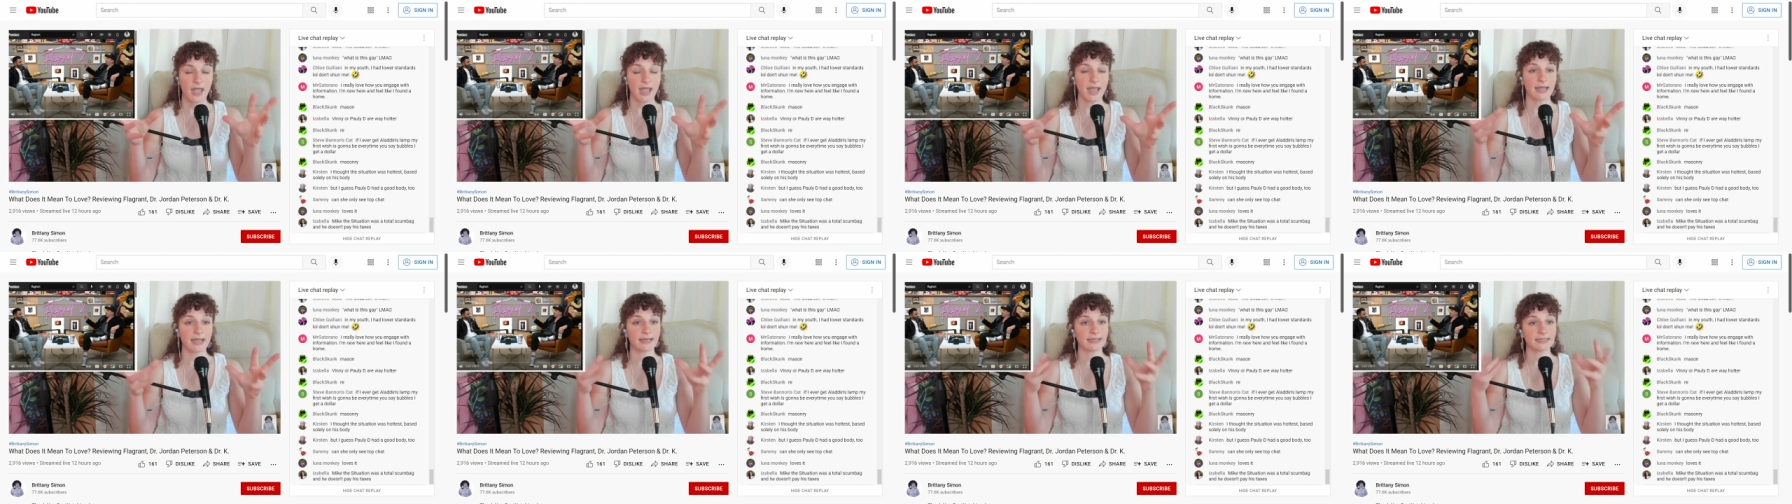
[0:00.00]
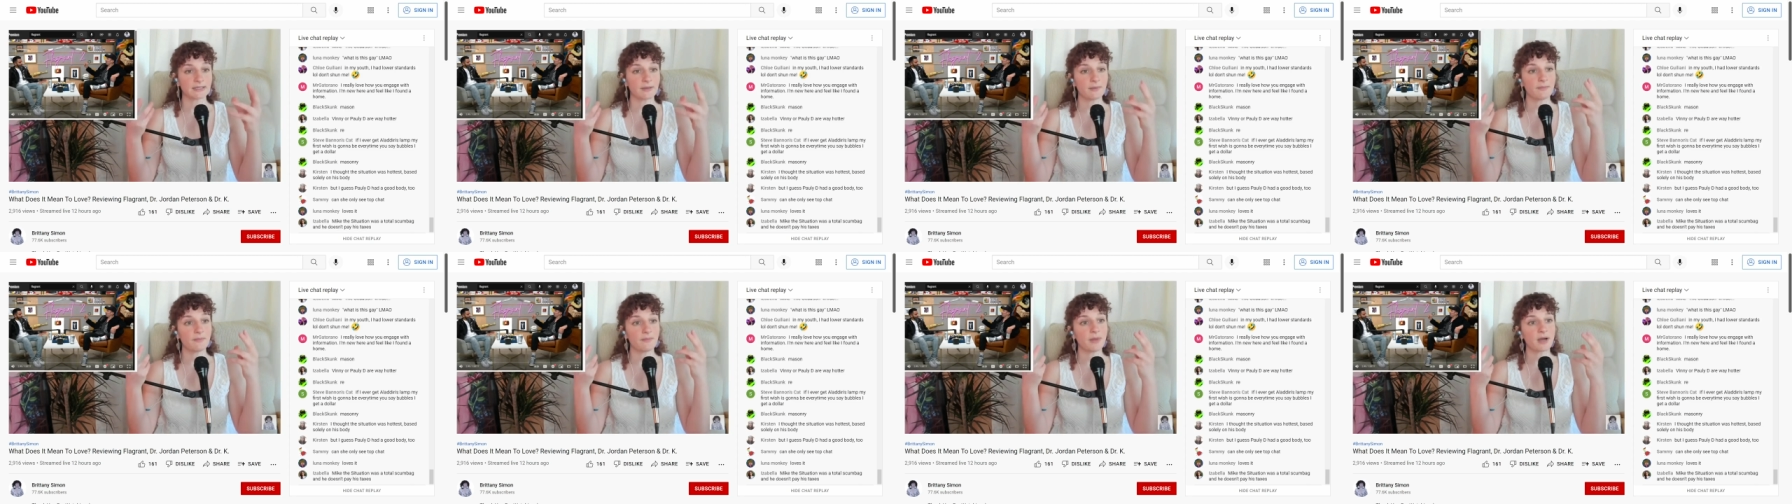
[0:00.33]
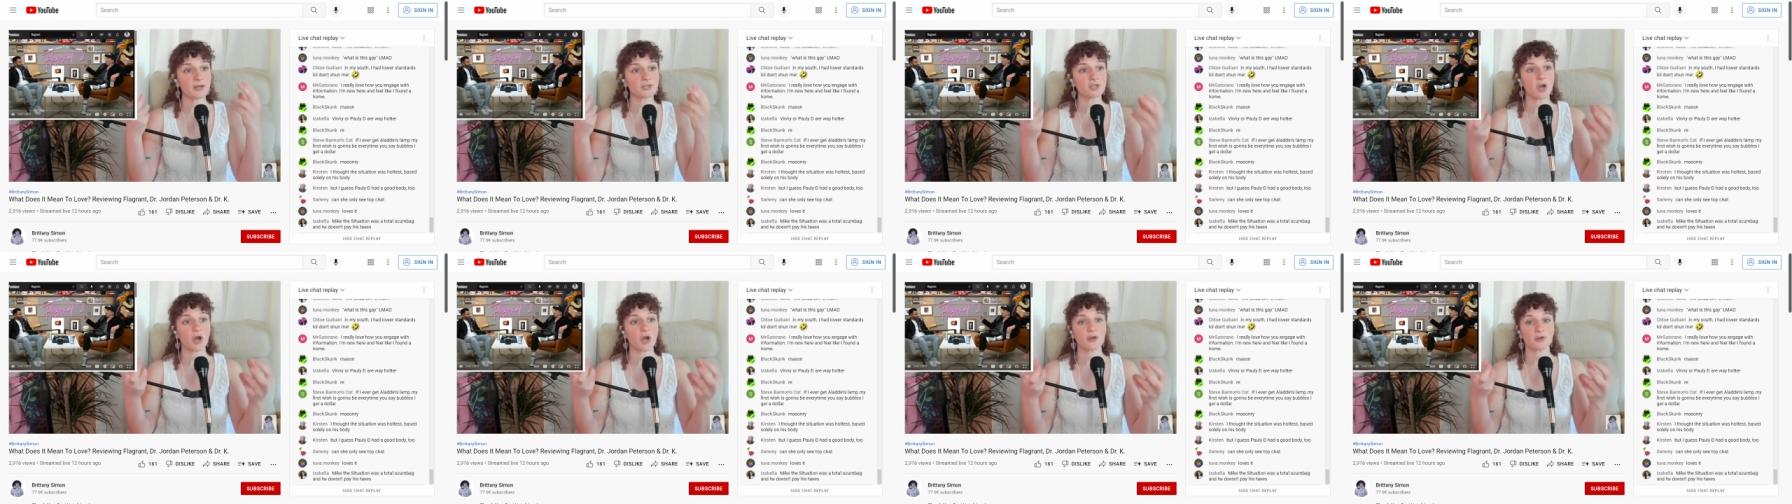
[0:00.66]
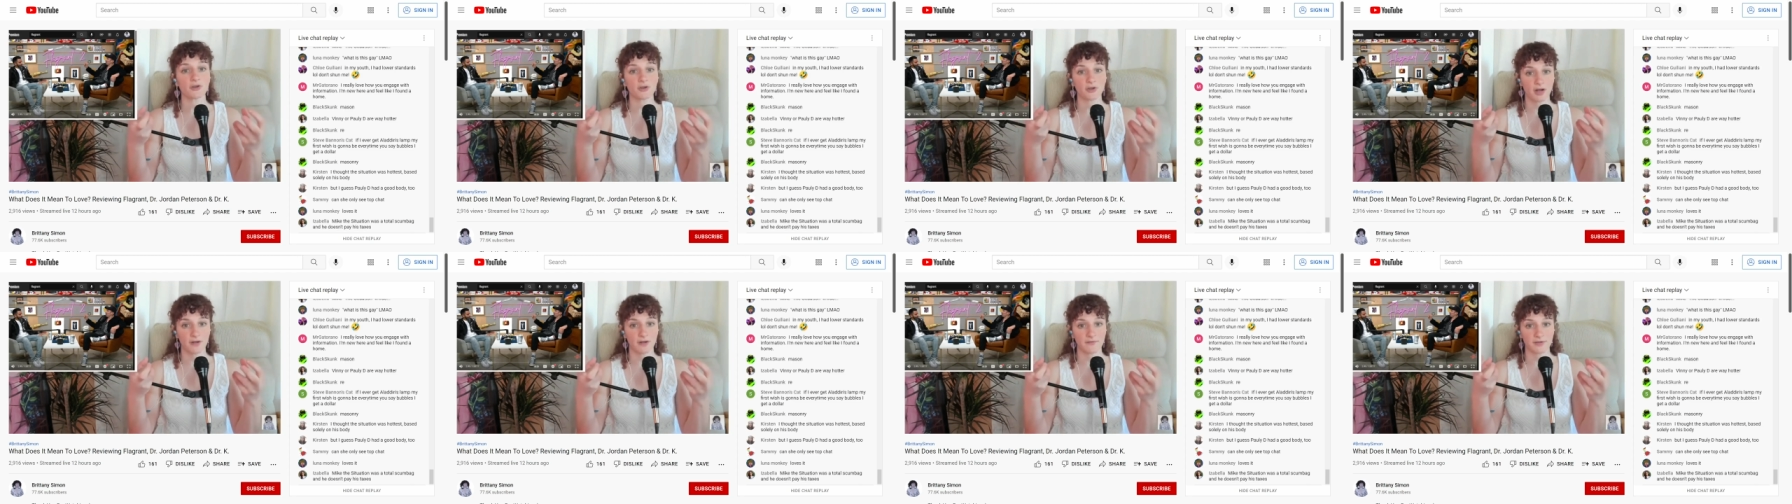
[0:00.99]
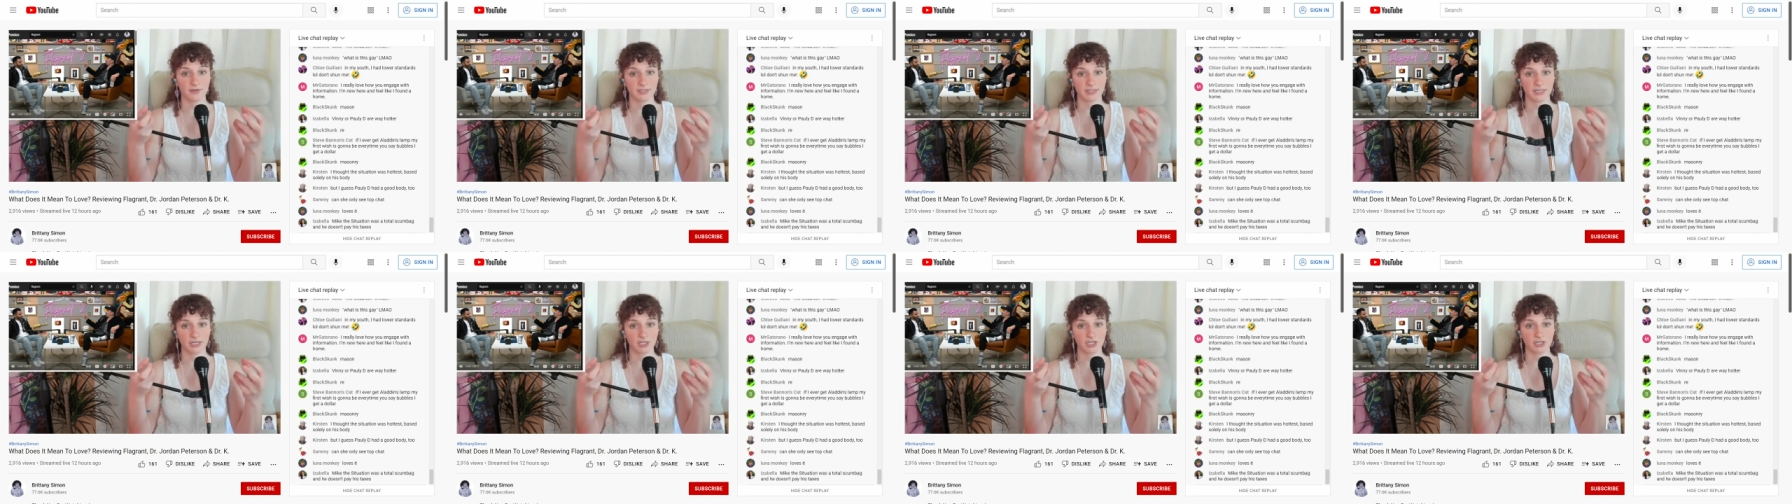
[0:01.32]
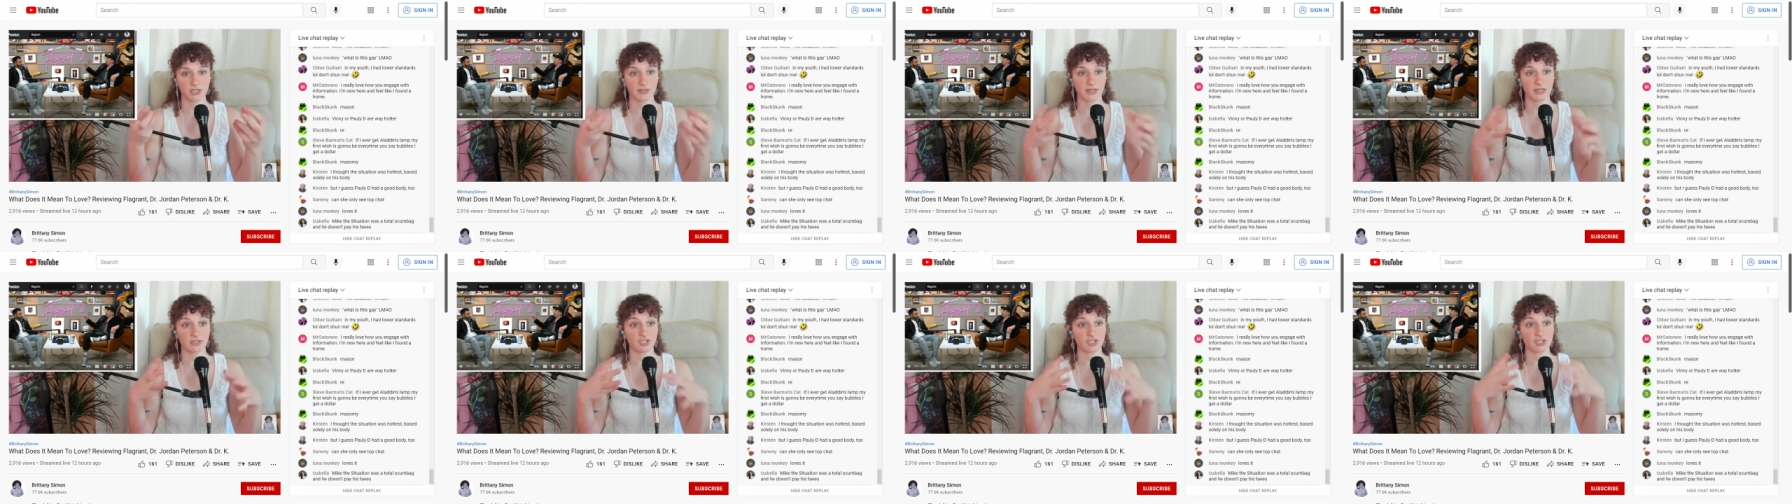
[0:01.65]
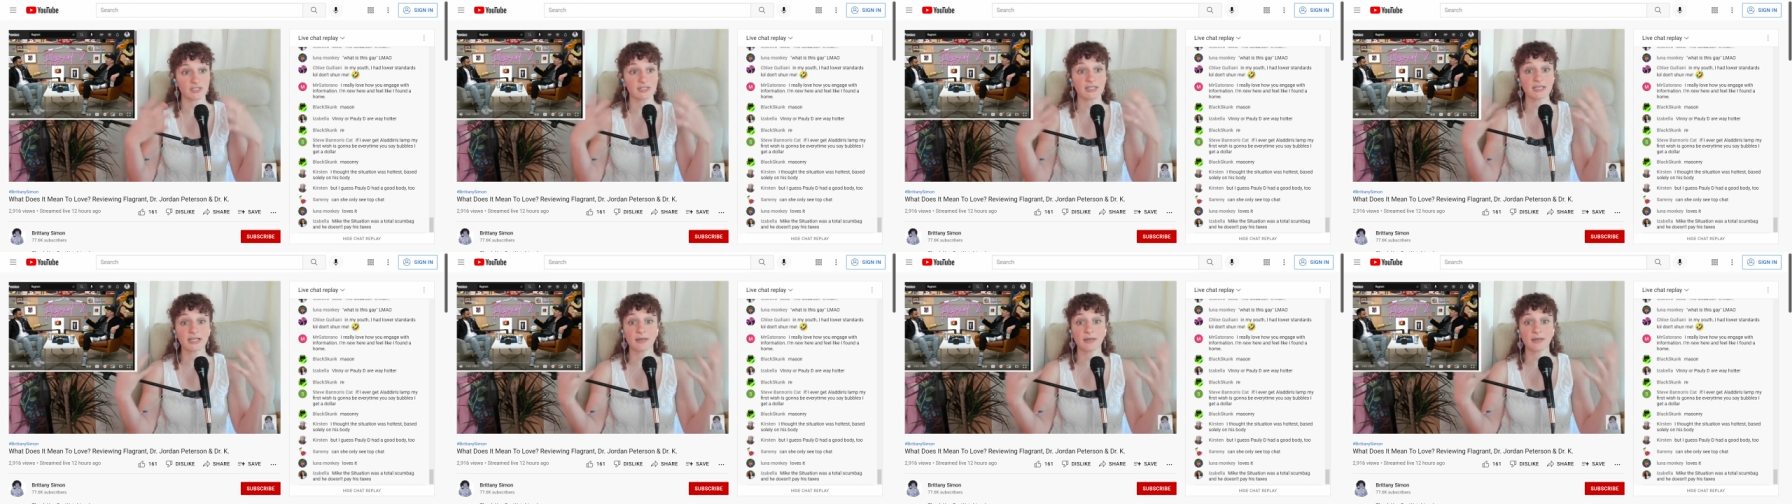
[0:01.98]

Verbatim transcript: it is a much harder conversation than just